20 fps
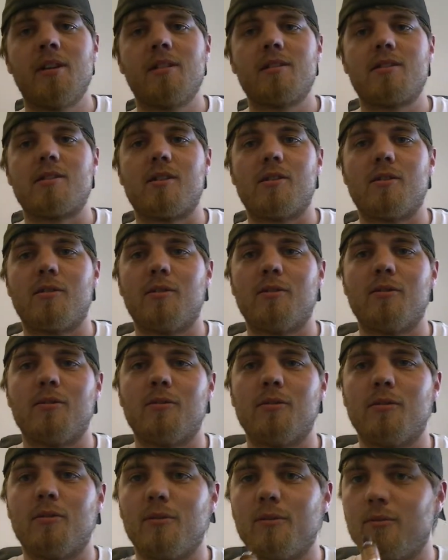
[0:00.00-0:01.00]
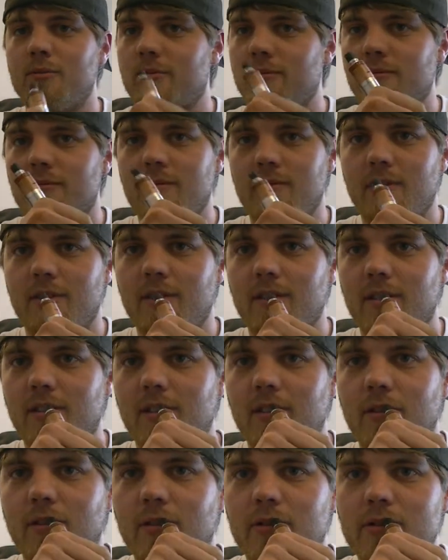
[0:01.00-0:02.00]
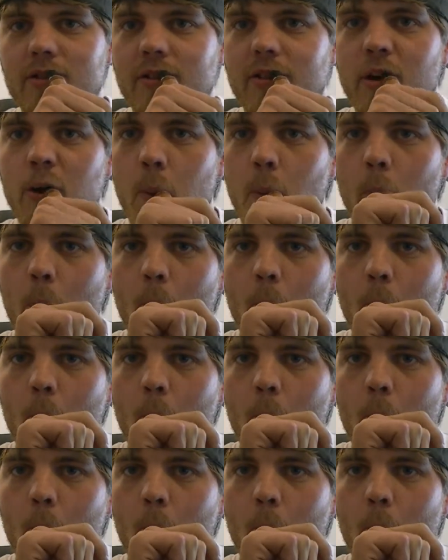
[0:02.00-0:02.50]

So, you know the drill.